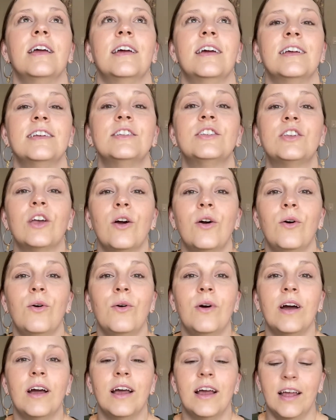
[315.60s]

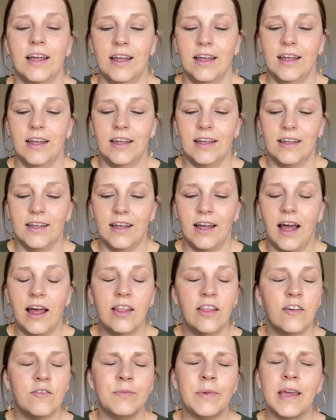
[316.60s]
So I
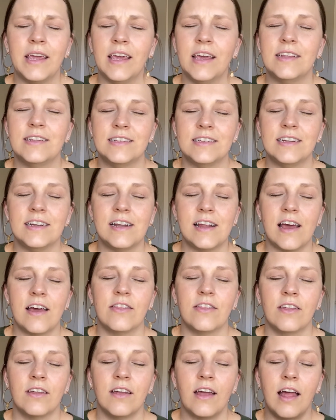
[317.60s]
love my kids to death.
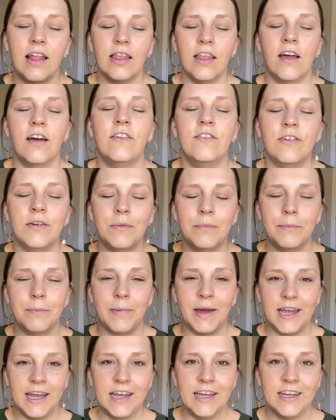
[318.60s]
I love
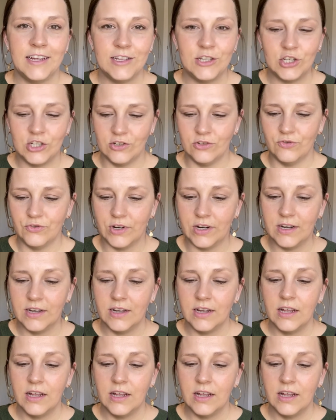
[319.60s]
my children